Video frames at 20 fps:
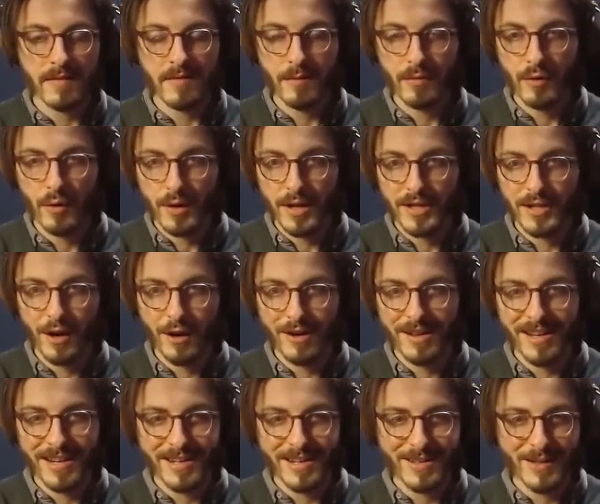Baroque guitar
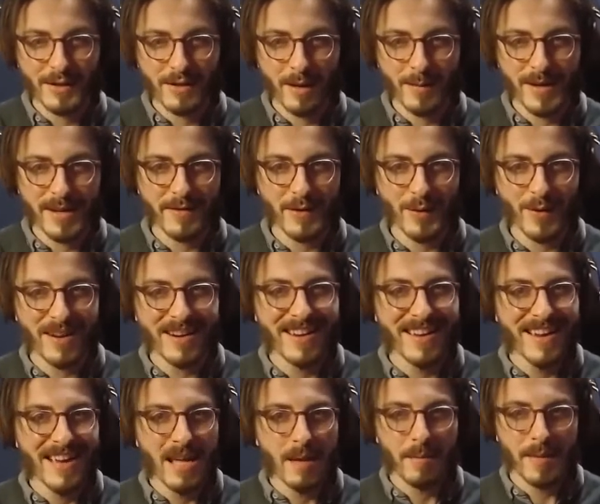like strumming if you want,
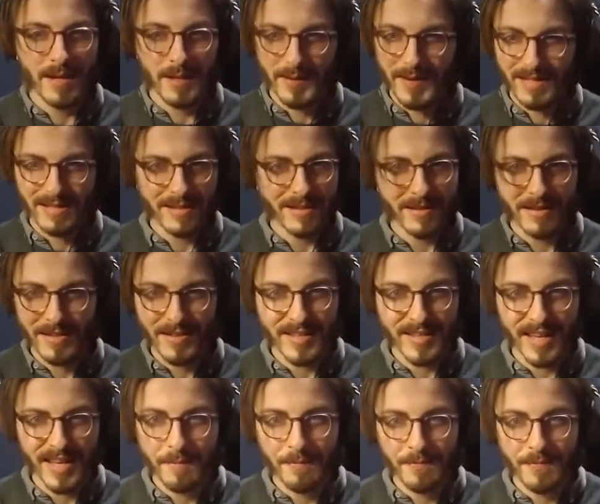but it's basically the
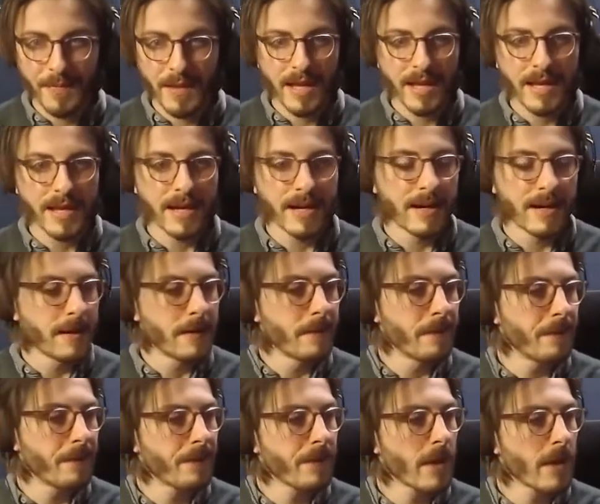same.
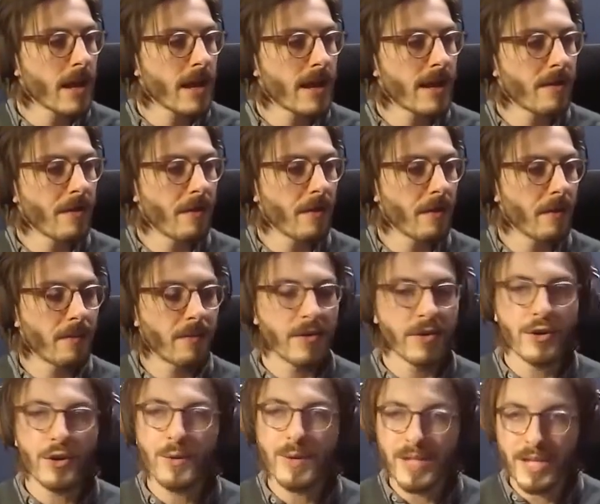The
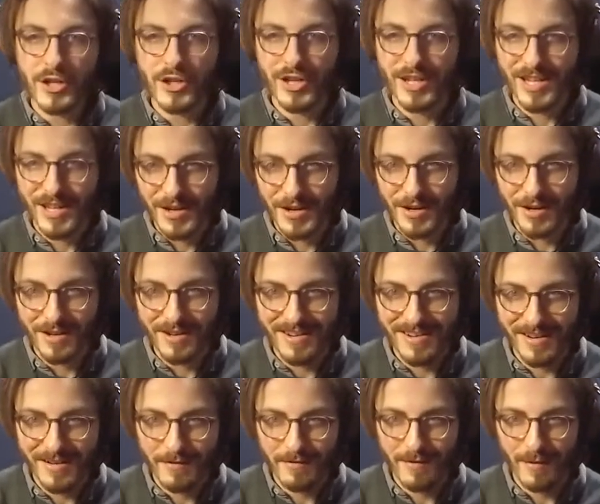new addition here
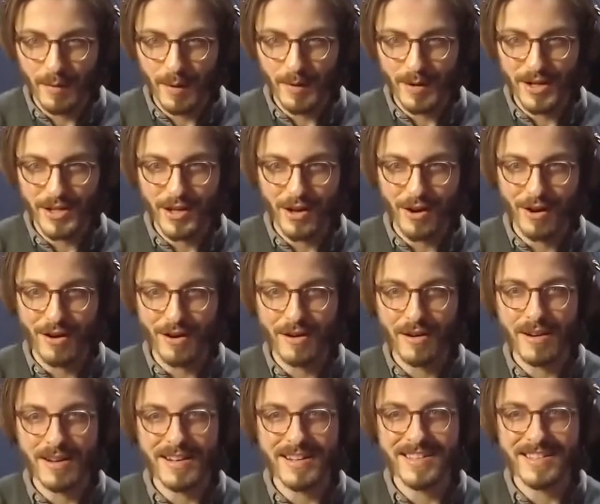from a
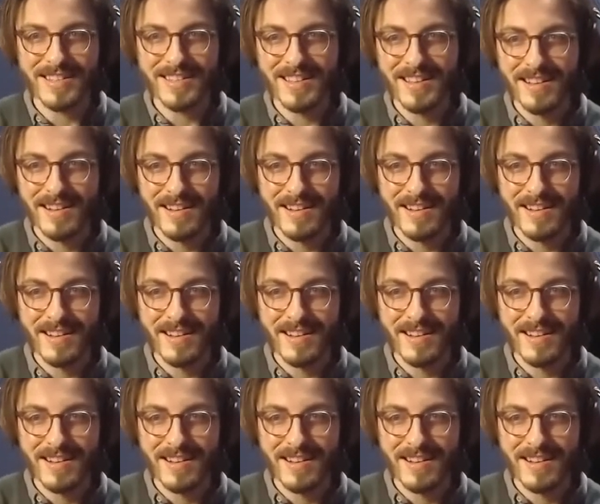guitar is